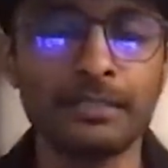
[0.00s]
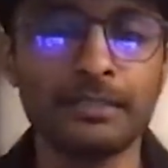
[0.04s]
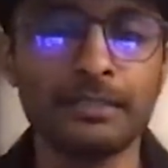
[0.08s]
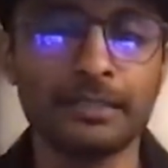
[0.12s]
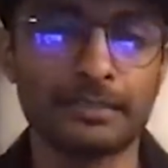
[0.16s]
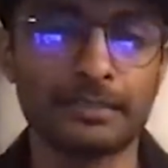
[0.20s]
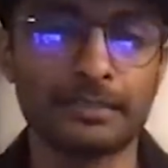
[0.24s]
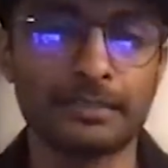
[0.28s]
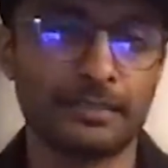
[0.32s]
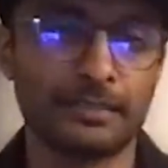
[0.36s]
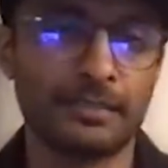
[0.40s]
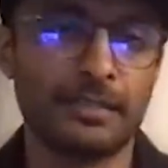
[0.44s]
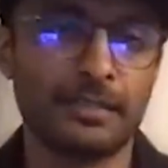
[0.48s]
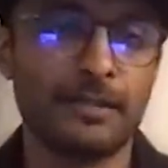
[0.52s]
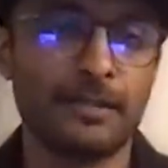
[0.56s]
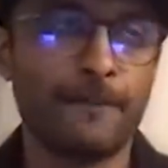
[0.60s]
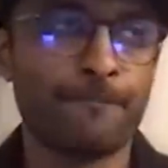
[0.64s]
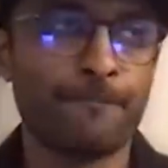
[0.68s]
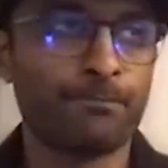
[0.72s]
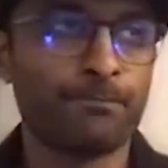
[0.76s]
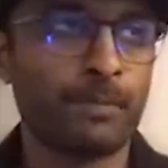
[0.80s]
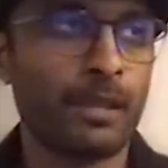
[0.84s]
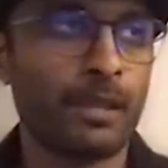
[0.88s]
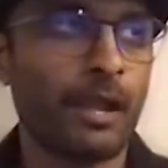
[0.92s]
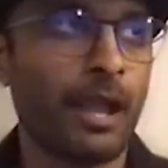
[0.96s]
listen,
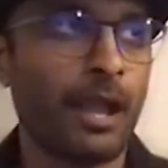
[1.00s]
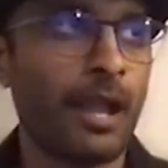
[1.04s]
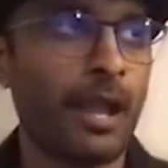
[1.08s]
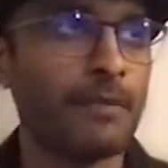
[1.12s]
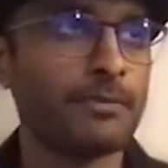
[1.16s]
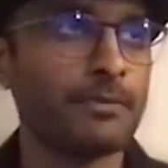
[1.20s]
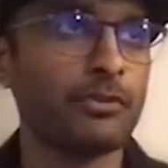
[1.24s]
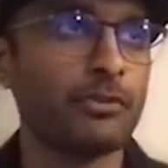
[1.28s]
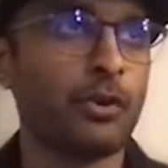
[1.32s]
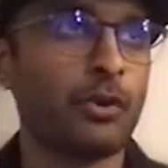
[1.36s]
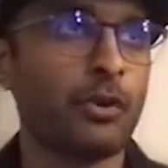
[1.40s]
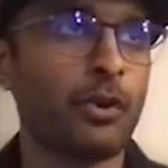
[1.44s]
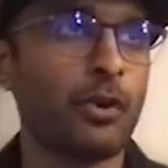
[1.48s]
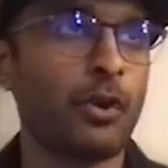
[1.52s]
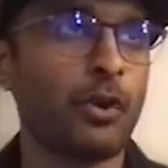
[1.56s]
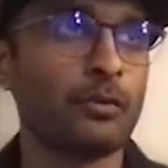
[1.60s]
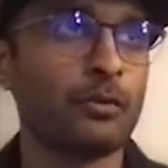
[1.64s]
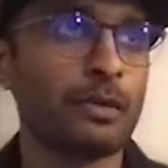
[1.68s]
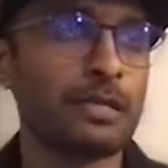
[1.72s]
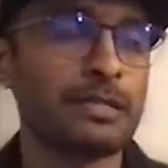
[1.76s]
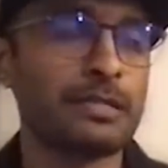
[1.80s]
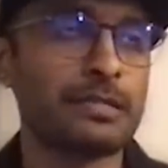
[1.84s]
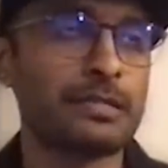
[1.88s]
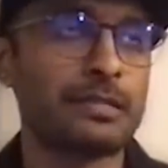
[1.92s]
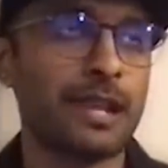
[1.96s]
Amazon
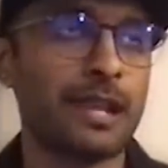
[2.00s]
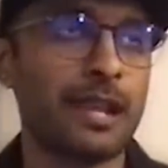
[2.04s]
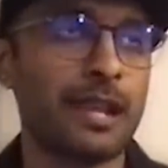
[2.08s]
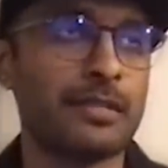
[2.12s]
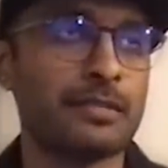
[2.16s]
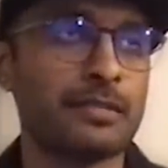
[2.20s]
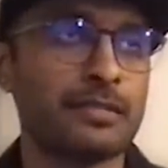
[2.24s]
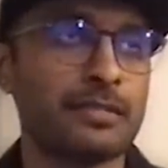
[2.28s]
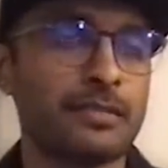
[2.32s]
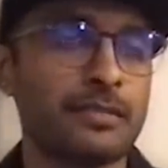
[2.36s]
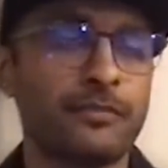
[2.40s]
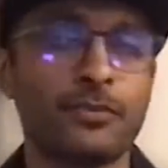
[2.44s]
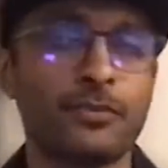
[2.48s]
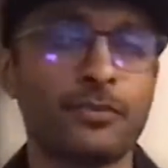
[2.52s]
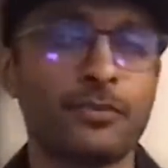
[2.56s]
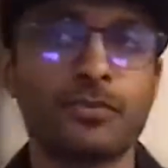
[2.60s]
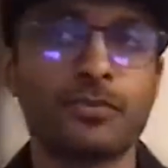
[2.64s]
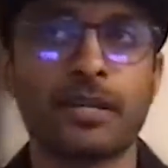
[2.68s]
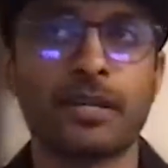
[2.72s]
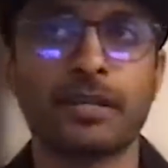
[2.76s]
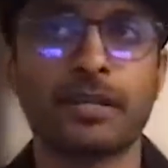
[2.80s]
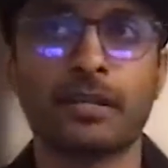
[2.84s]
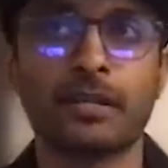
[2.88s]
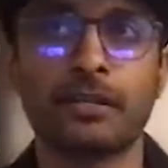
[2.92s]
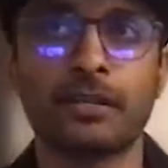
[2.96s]
always sends, if you
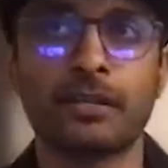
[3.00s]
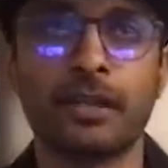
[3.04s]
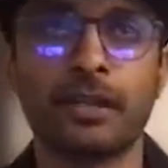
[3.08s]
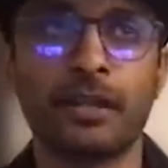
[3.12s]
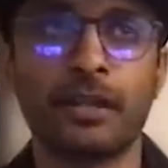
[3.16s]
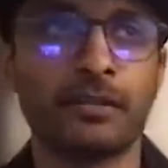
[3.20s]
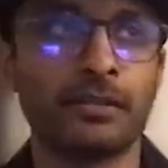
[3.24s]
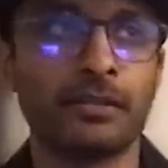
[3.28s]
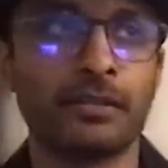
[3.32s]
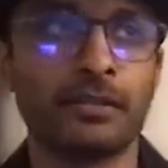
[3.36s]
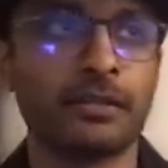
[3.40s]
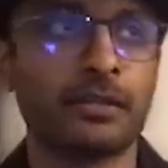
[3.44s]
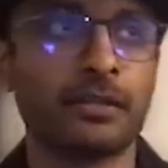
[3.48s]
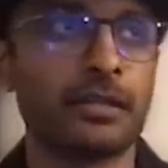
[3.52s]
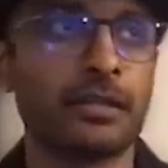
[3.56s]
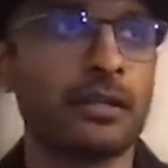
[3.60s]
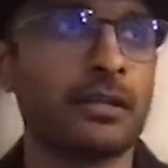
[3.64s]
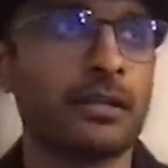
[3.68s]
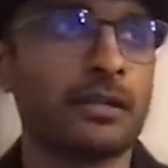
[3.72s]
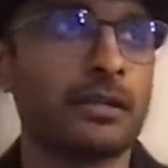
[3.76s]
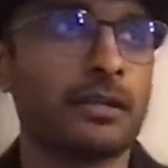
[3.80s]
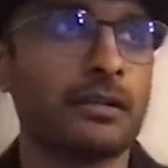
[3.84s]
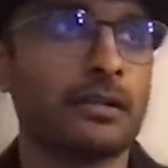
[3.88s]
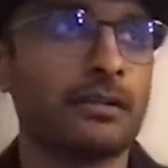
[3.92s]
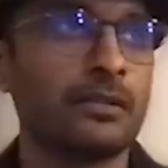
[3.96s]
send a container,
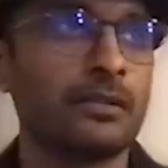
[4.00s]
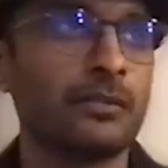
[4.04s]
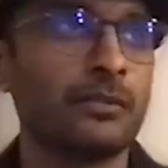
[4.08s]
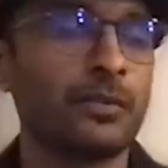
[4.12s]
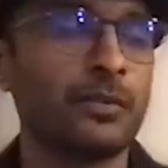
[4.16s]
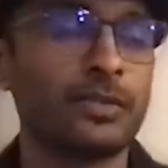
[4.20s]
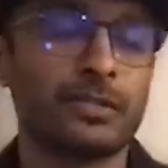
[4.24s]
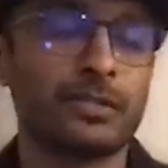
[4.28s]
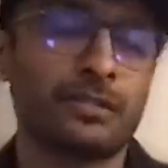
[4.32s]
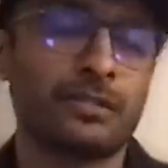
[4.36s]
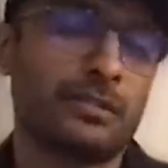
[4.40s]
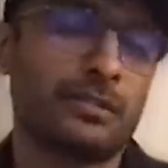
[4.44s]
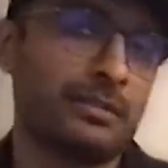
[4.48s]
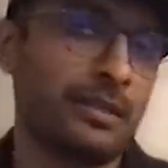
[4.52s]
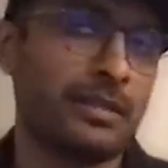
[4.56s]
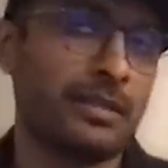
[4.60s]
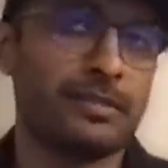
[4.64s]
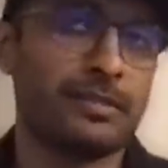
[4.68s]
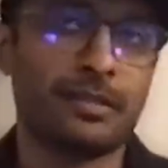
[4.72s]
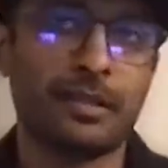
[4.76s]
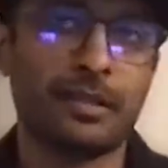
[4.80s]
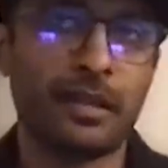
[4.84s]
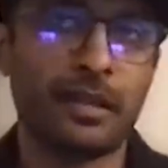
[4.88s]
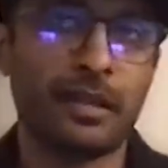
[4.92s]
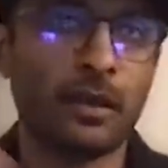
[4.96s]
which is
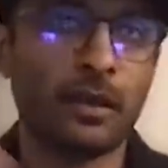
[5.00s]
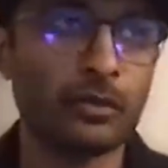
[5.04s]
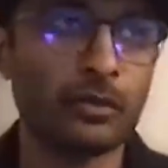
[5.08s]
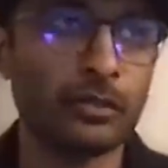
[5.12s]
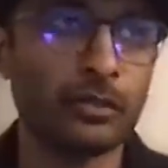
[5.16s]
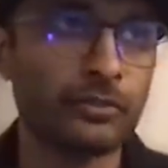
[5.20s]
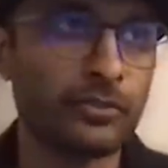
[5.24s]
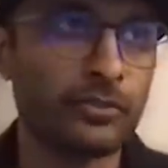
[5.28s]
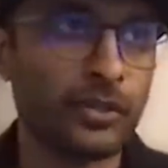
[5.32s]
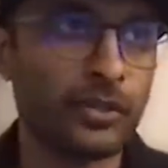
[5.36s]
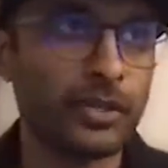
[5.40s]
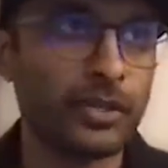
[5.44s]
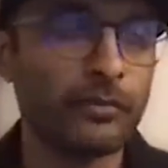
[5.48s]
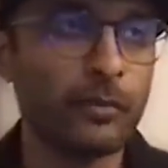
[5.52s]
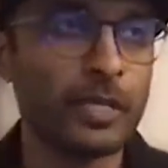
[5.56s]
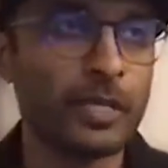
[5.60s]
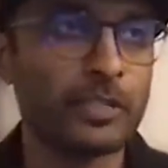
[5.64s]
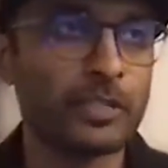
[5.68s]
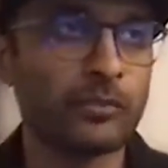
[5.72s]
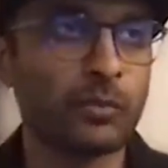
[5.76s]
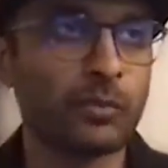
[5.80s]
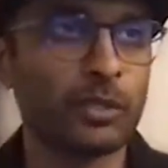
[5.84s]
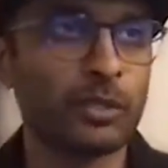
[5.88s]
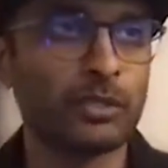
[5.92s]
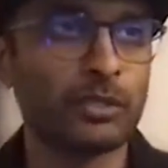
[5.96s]
let's say only three
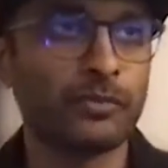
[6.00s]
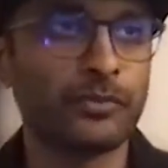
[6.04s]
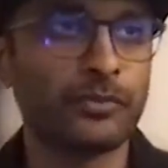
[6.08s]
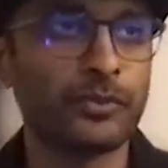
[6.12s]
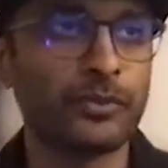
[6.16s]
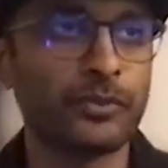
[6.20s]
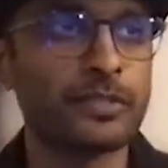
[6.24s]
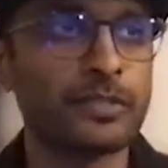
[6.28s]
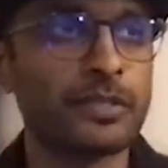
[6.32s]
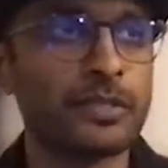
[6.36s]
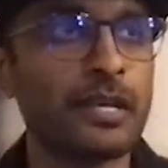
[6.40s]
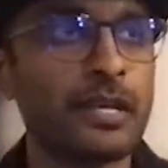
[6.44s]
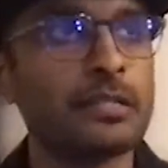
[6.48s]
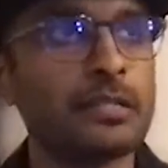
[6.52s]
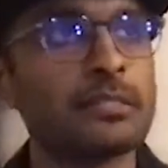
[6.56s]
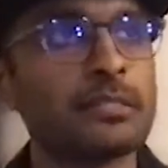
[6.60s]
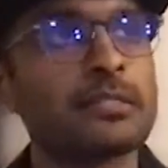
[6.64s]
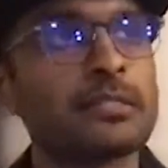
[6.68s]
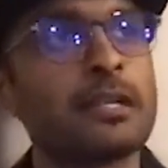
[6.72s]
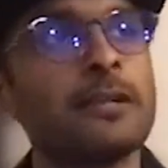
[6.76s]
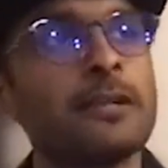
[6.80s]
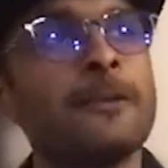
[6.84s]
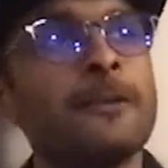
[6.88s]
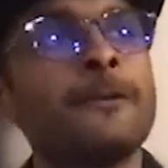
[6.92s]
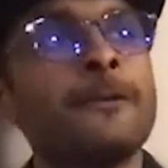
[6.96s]
weeks worth of your
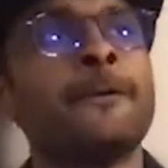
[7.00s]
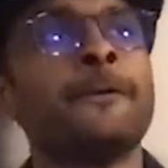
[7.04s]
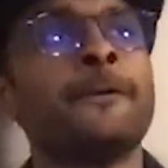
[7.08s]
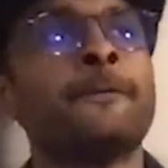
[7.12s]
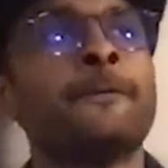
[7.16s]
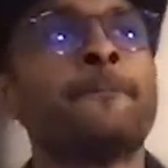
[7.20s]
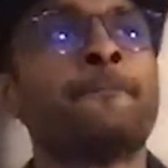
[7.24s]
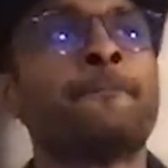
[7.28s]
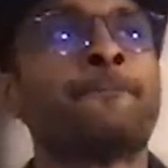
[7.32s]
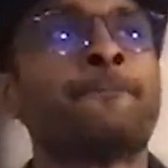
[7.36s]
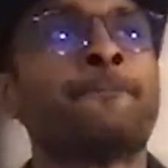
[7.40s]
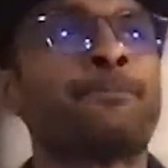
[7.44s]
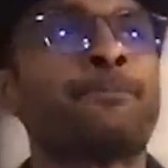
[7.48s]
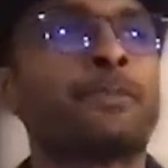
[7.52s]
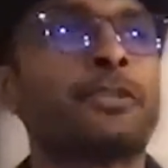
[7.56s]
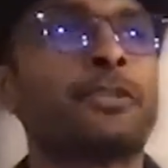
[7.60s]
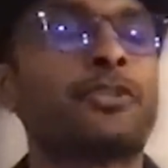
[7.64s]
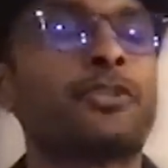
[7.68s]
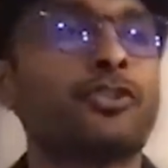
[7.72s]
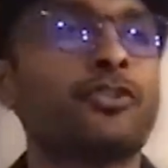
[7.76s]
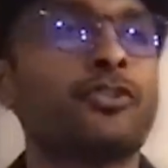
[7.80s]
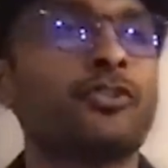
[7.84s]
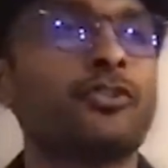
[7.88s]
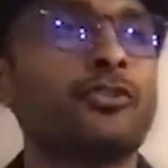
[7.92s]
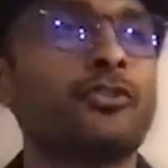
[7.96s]
sales,
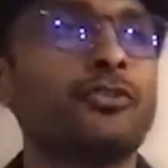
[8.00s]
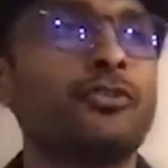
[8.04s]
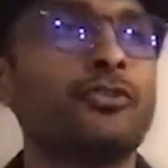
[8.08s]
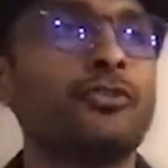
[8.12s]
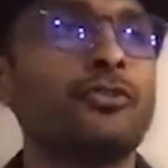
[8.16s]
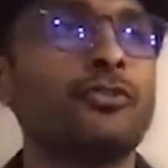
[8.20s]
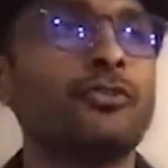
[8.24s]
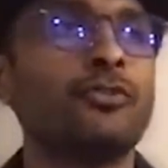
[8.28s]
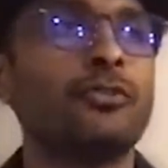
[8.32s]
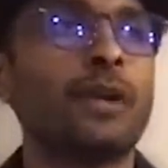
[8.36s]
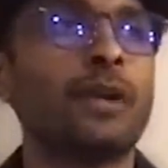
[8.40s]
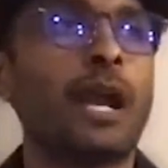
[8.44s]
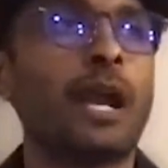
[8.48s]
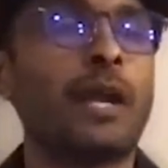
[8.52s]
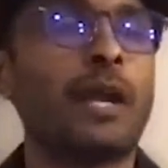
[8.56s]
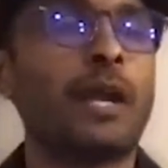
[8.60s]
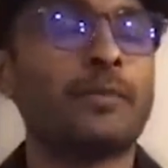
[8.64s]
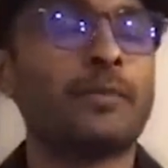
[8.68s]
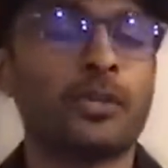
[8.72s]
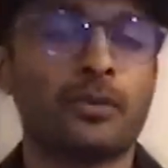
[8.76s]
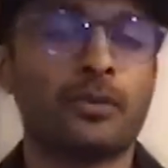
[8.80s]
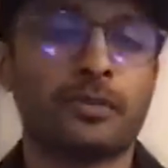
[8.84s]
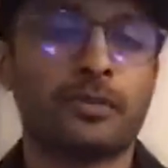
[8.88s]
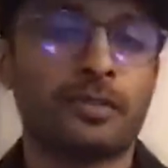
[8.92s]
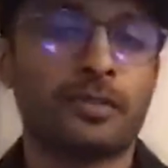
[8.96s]
you
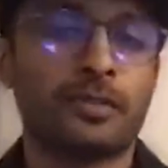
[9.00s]
Amazon